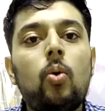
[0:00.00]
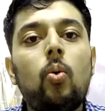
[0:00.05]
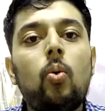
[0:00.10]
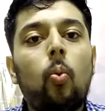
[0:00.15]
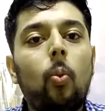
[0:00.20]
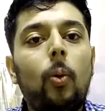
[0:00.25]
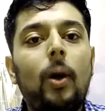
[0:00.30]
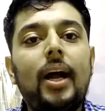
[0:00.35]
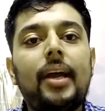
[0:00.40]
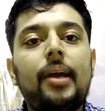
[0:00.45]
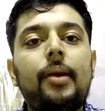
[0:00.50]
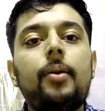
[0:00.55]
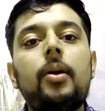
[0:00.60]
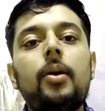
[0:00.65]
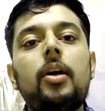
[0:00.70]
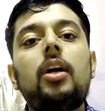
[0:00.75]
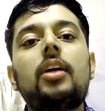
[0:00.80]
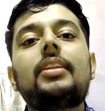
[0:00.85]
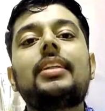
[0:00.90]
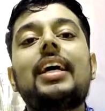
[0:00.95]
Why?
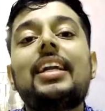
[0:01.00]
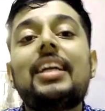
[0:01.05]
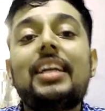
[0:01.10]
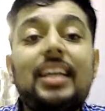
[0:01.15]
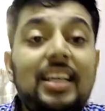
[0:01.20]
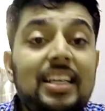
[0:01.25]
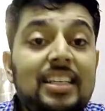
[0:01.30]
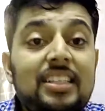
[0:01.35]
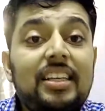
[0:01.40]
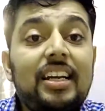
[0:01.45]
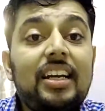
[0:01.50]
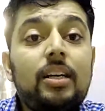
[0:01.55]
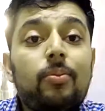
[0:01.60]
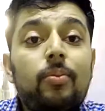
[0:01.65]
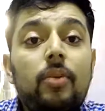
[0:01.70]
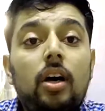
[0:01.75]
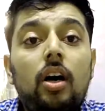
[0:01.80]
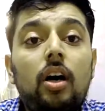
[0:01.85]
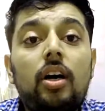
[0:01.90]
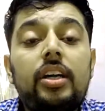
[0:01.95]
There is
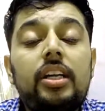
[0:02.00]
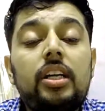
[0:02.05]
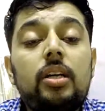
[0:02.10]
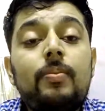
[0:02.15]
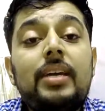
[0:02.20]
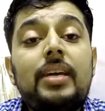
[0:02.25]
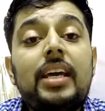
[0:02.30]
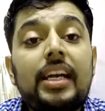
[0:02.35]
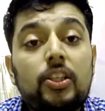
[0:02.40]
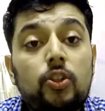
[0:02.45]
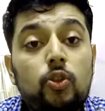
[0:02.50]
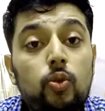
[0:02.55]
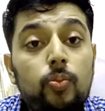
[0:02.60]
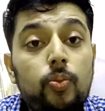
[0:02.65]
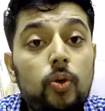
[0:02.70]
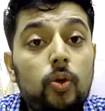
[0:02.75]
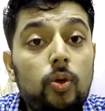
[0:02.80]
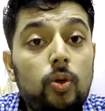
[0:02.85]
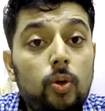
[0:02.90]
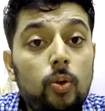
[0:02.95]
Realme X2
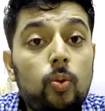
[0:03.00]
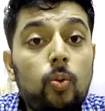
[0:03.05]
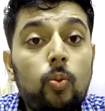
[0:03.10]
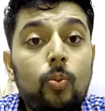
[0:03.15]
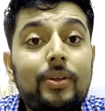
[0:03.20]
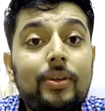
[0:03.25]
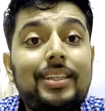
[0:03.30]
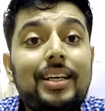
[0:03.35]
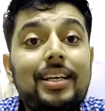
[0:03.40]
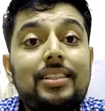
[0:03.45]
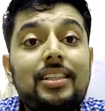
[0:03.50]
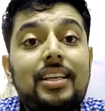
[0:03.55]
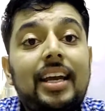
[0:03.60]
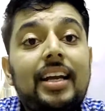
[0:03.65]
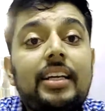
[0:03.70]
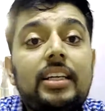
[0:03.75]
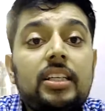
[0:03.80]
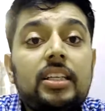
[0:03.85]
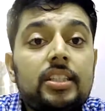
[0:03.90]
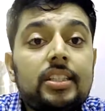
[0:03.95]
Pro 2, which has a
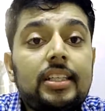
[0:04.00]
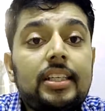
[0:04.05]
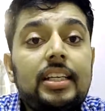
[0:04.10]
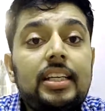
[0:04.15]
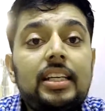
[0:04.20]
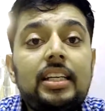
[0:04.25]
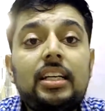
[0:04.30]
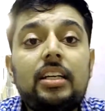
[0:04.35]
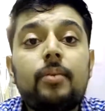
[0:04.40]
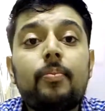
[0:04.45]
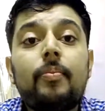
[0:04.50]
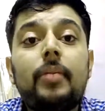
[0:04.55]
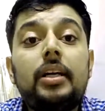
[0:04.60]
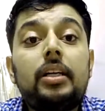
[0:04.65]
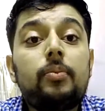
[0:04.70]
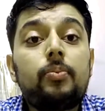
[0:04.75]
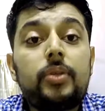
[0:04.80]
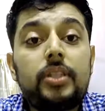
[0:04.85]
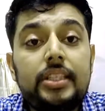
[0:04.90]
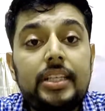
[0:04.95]
90Hz screen and a better
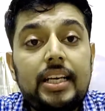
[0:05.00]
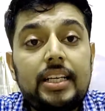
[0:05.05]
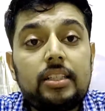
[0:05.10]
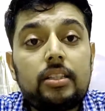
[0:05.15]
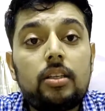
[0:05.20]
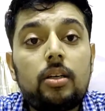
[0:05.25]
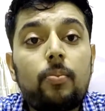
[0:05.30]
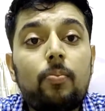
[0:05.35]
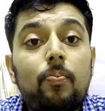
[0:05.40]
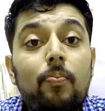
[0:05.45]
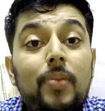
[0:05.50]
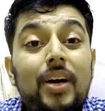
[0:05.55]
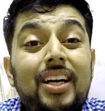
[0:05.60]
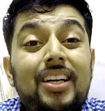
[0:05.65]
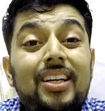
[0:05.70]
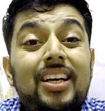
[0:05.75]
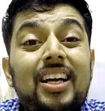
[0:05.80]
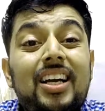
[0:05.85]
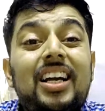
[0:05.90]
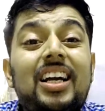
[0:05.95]
processor.
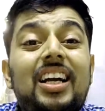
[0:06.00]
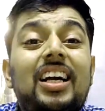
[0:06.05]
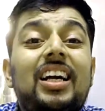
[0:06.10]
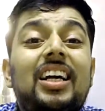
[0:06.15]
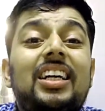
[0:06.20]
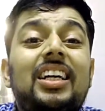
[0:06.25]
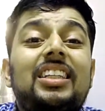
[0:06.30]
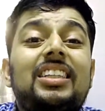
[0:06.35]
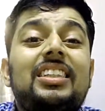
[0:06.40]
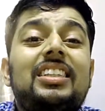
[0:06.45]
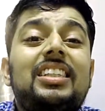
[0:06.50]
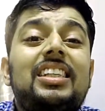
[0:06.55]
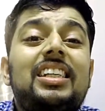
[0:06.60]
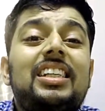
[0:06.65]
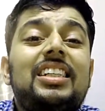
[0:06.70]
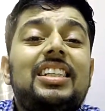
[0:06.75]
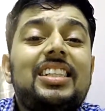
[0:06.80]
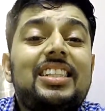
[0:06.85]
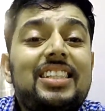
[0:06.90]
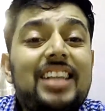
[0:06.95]
But the
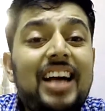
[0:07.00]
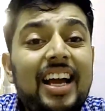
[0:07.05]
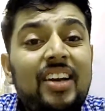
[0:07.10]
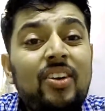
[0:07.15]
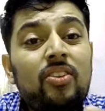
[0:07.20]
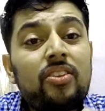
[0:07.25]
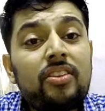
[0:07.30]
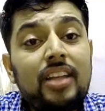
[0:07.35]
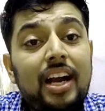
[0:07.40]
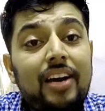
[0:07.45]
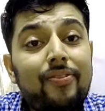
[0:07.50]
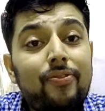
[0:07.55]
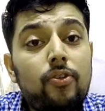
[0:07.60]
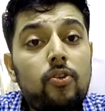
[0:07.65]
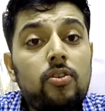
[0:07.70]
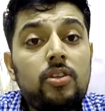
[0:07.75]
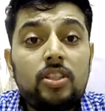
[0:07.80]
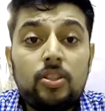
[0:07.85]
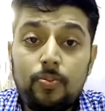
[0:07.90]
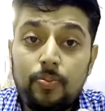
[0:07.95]
design on that
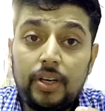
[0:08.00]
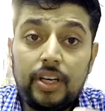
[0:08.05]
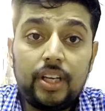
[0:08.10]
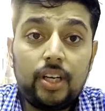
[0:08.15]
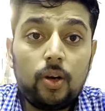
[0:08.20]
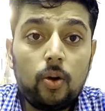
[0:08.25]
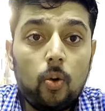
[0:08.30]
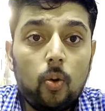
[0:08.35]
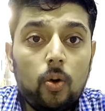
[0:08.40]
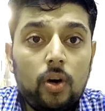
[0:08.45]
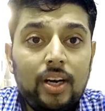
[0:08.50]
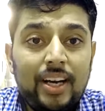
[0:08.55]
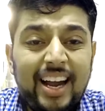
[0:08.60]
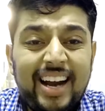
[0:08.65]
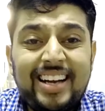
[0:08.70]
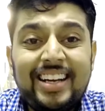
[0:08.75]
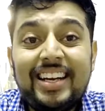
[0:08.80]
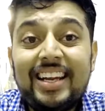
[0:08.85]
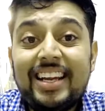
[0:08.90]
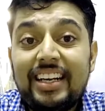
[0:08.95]
phone is pretty old
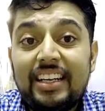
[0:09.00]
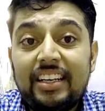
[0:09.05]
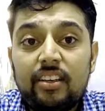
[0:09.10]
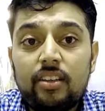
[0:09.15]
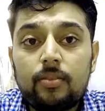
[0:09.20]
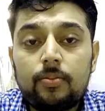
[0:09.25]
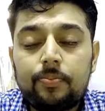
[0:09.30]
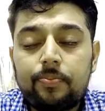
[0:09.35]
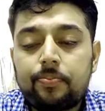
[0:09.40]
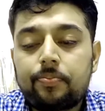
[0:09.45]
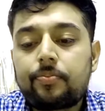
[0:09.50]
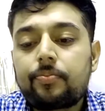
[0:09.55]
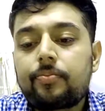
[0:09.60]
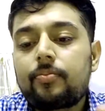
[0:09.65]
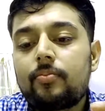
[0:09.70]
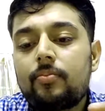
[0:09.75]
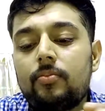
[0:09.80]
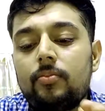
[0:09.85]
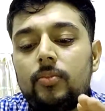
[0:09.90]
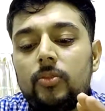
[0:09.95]
and dated,
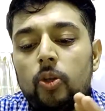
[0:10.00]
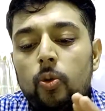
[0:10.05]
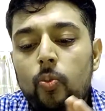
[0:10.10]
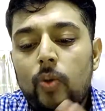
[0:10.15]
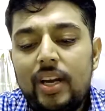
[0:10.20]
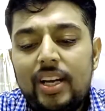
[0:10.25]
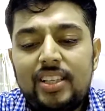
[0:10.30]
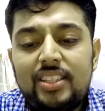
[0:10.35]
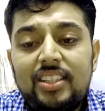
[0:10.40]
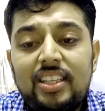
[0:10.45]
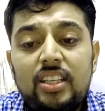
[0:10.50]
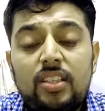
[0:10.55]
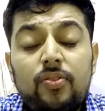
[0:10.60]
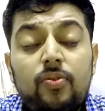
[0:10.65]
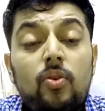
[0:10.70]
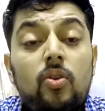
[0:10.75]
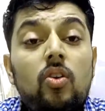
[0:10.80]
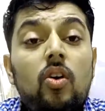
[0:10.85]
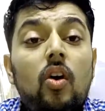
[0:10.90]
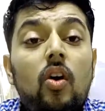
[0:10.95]
whereas this
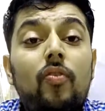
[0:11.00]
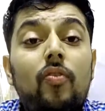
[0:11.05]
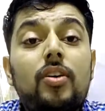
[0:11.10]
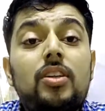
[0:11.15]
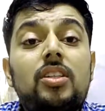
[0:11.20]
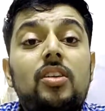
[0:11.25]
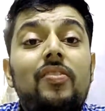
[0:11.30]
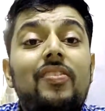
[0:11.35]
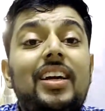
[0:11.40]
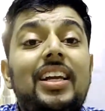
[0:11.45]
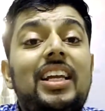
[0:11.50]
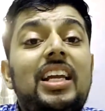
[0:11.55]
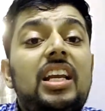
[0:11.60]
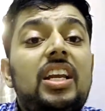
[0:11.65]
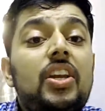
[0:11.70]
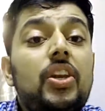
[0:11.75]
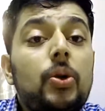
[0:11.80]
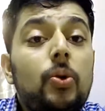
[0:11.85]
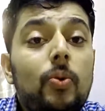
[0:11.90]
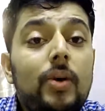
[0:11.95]
phone offers a very
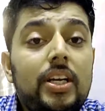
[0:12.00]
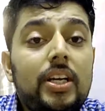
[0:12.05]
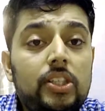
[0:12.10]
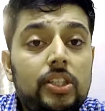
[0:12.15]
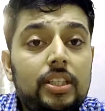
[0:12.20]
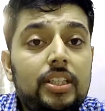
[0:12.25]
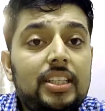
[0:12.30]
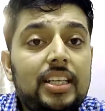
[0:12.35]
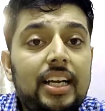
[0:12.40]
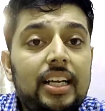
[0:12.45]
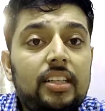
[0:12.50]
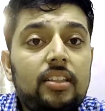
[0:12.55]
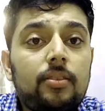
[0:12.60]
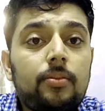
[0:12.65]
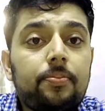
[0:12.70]
new age design.